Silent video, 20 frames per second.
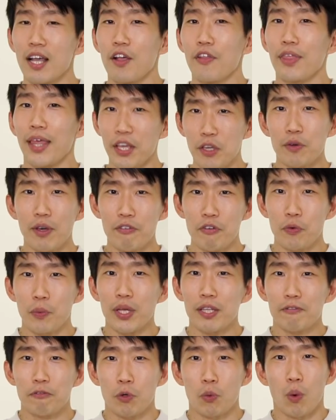Thank you
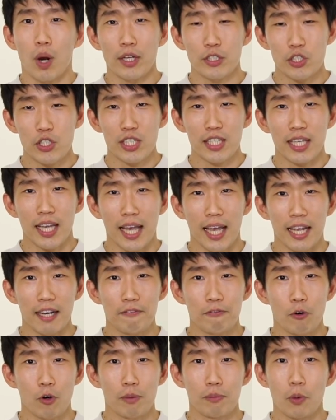everyone for watching,
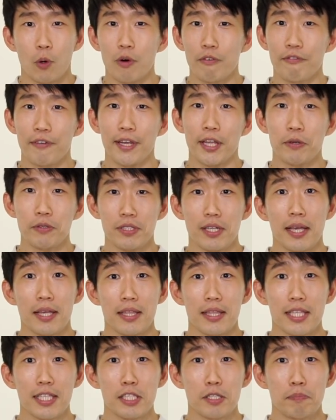and for more videos
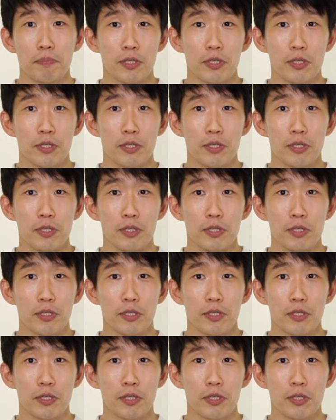like this,